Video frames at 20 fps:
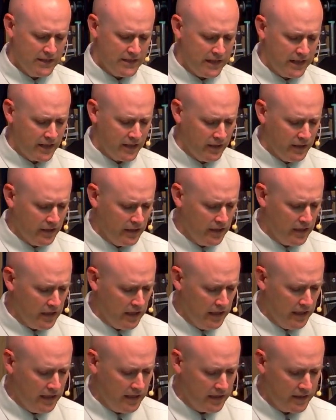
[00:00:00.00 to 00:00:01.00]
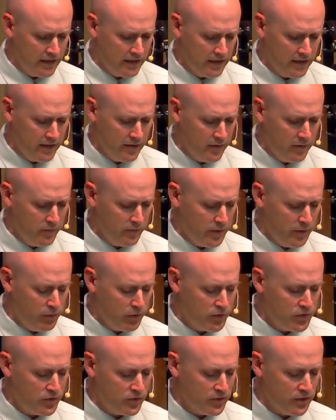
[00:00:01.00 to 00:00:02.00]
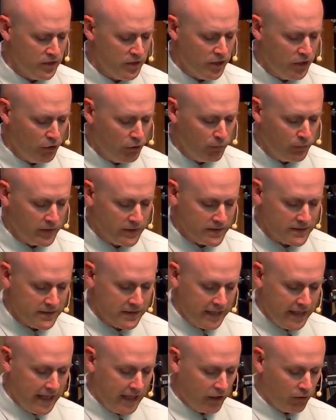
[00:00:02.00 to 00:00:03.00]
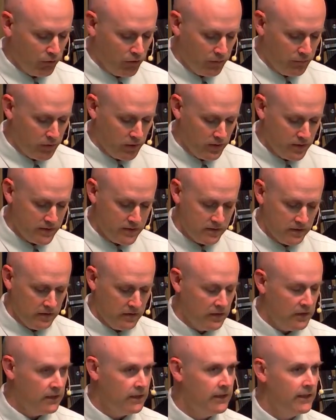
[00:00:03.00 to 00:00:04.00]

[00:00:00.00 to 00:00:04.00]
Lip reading: Second, people shouldn't know me as an angry person.